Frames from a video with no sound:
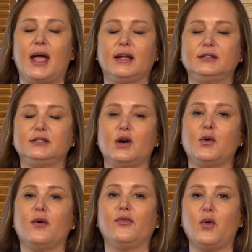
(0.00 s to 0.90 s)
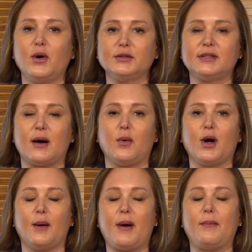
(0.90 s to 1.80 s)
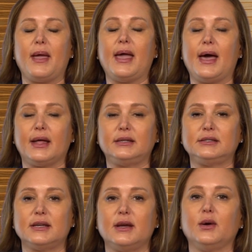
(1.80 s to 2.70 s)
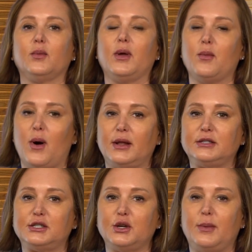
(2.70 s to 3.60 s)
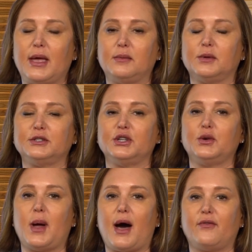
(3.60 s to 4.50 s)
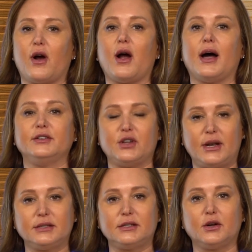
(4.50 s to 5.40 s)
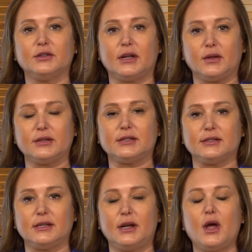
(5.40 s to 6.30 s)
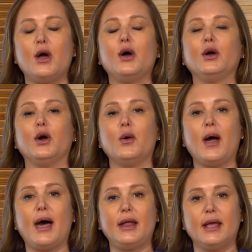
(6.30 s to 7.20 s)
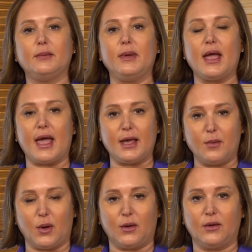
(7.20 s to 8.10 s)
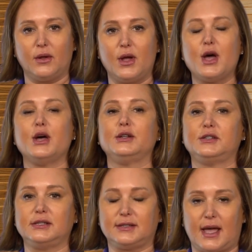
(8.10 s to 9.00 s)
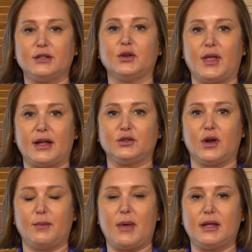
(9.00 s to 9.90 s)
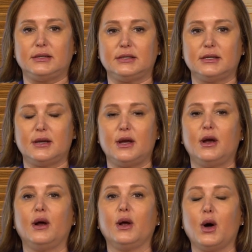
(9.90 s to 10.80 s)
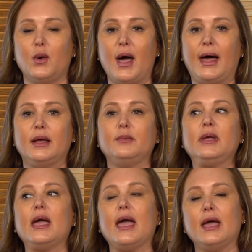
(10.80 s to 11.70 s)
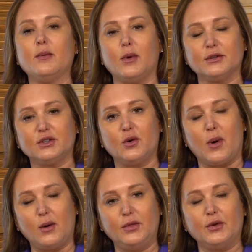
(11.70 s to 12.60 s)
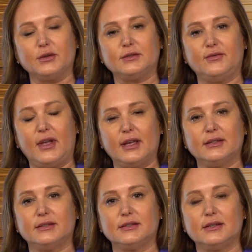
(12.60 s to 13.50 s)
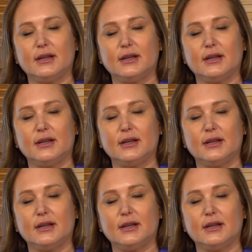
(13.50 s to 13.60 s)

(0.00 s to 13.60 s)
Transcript: And so, of course, that will come up, and we want to be able to have our hygienist and our dental assistant go ahead and be able to schedule that treatment. Go ahead and be able to quote those fees.